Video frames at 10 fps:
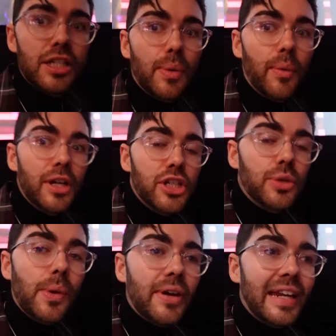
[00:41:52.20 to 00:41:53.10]
so we weren't
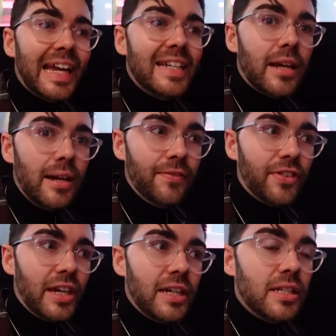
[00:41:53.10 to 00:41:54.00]
sure we were going to get time
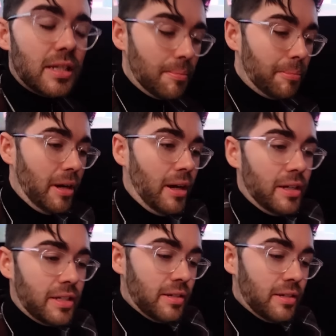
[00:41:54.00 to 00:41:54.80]
for this, but